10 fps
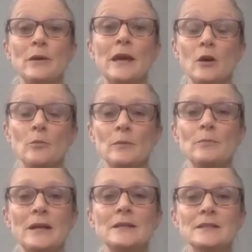pick up a
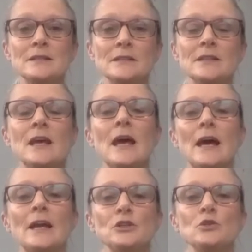pencil
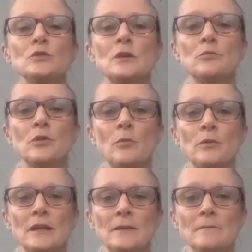and use it properly.